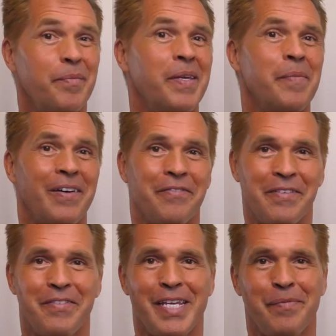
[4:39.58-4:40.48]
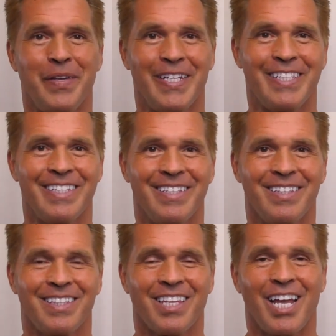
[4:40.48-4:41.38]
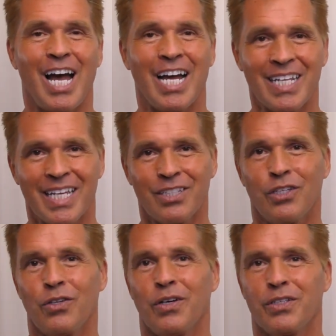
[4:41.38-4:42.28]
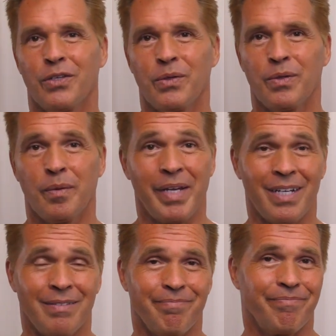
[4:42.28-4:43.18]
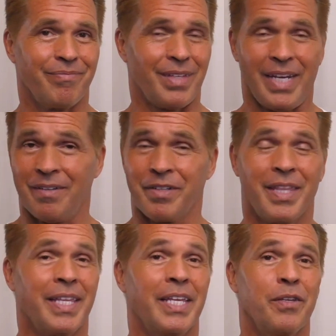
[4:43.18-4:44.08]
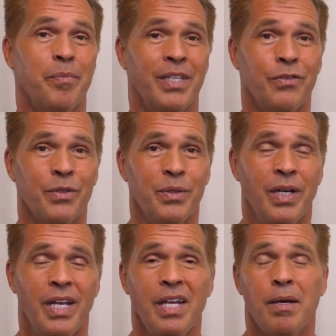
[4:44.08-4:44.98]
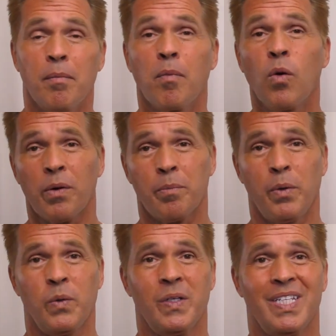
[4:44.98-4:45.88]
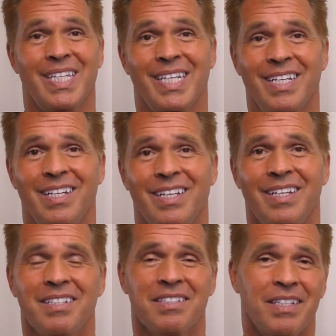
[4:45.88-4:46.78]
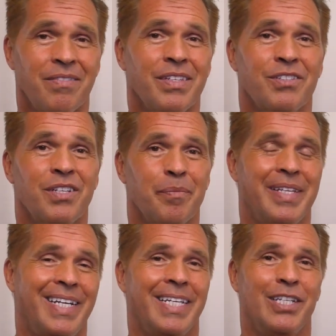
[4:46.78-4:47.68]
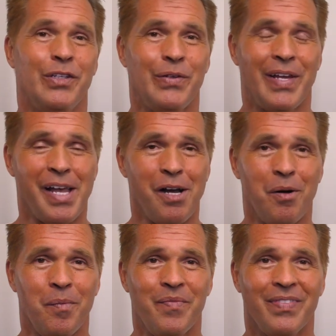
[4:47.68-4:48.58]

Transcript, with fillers: me about fifteen minutes, I'd like to talk to you about everything that you've been through, and more importantly, see if there's something I can do to help.